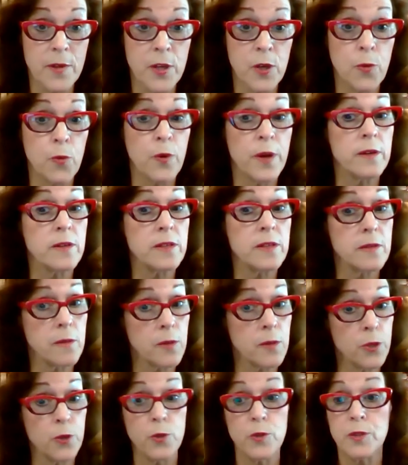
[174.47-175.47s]
you will
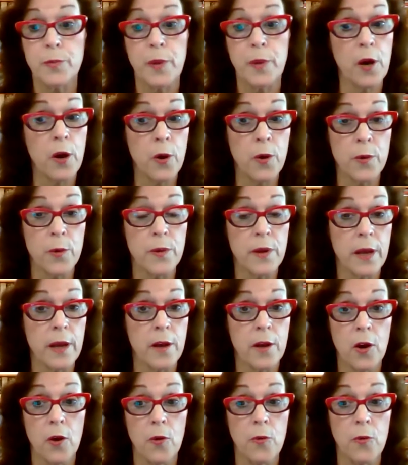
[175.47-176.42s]
lose bone and go